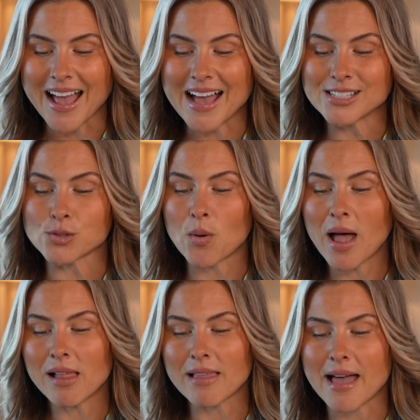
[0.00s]
as
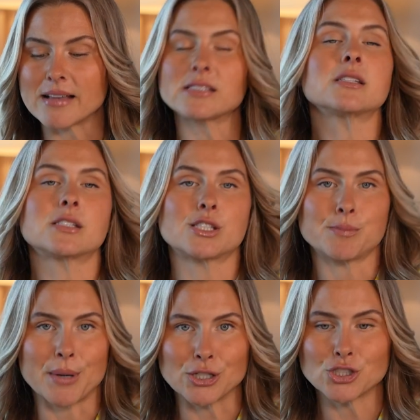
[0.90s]
well as
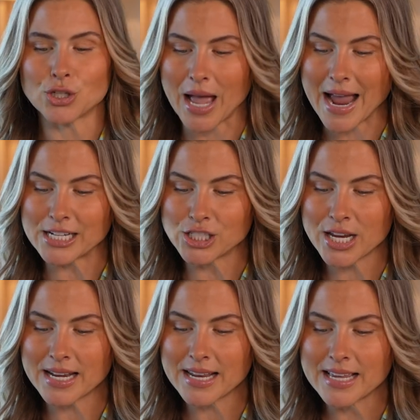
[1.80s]
spiritual
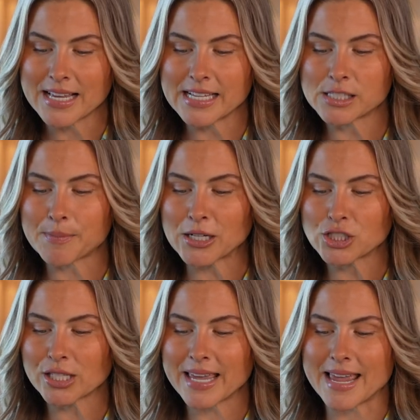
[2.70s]
hygiene,
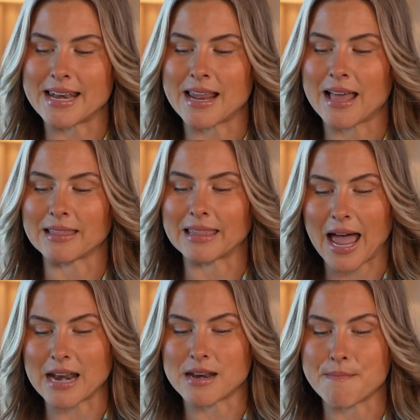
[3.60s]
especially in
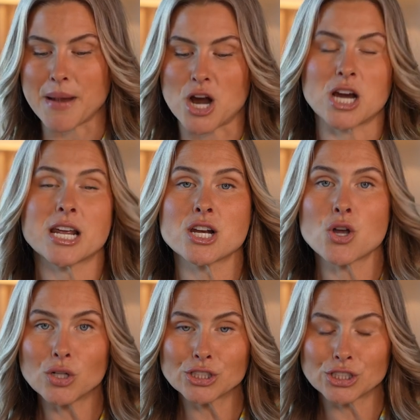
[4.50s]
Latin
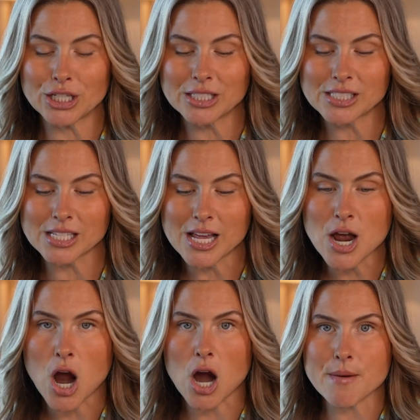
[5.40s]
American cultures,
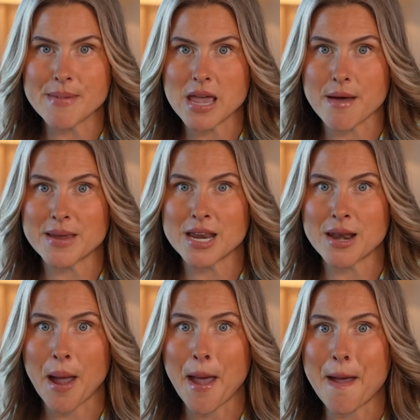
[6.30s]
are
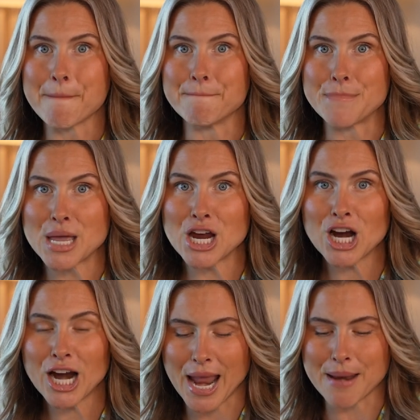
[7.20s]
becoming
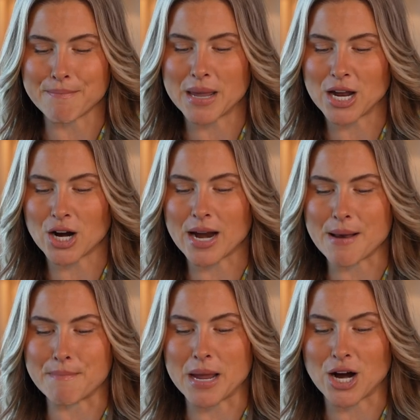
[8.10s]
bigger and bigger
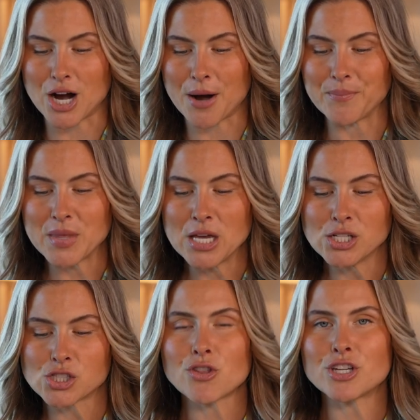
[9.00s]
and bigger.
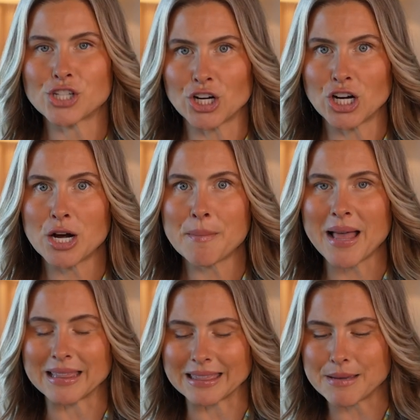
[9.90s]
So the term
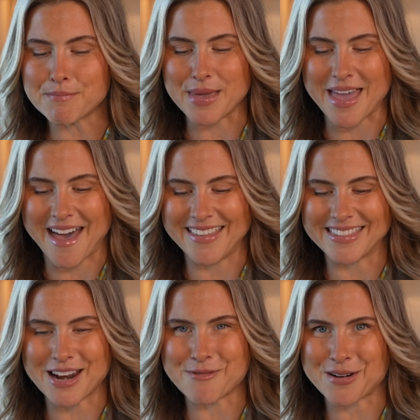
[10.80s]
limpia
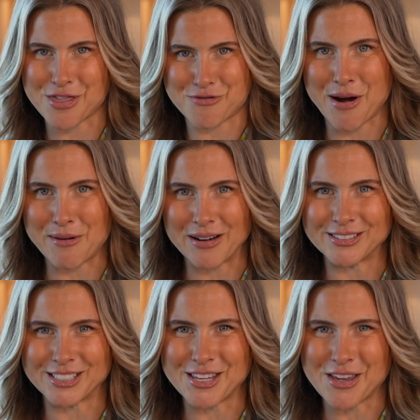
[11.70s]
that I want to throw
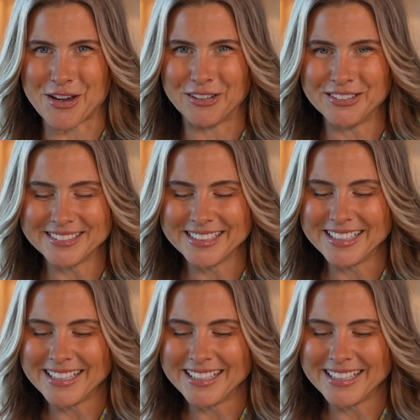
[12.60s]
out to you